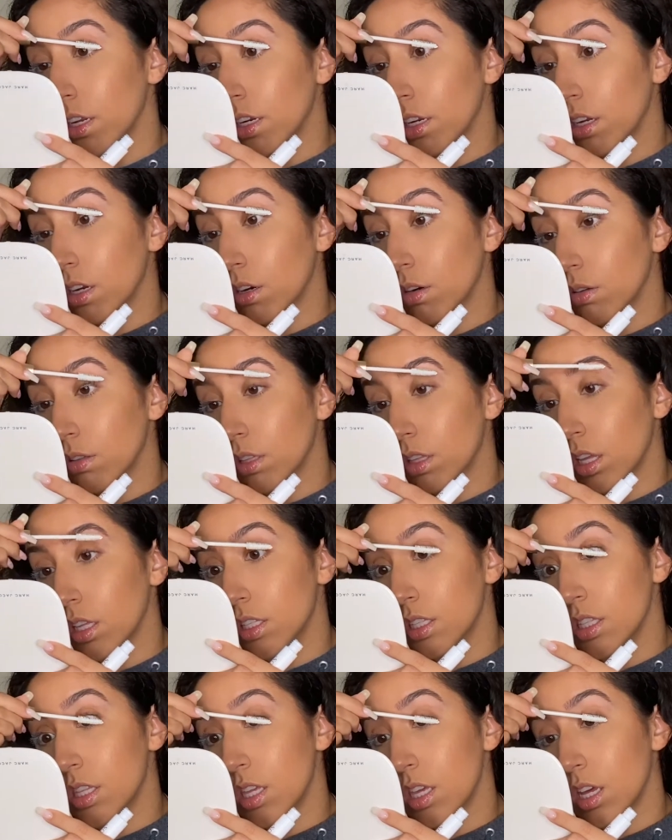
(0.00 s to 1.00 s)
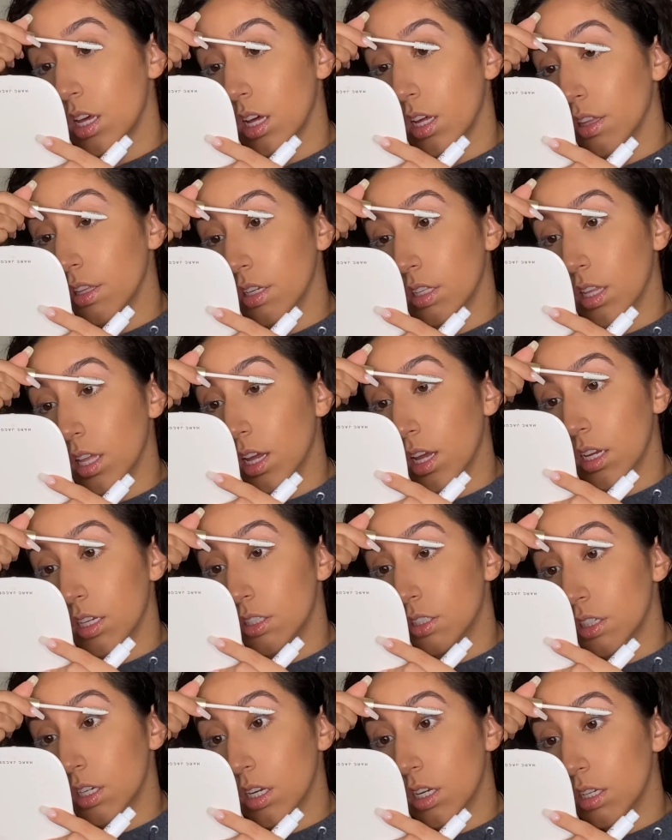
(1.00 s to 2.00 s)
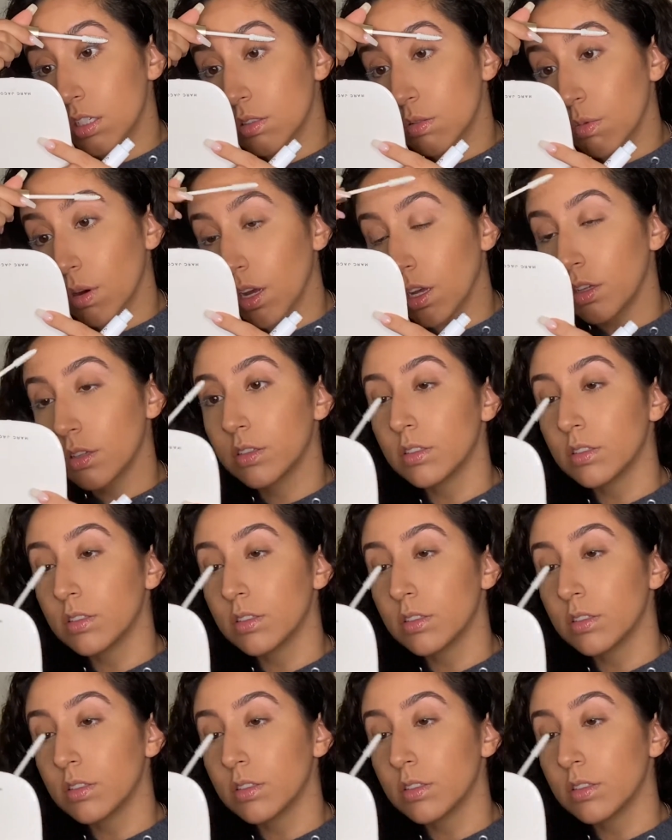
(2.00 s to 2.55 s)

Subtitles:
and coat the other lash as well.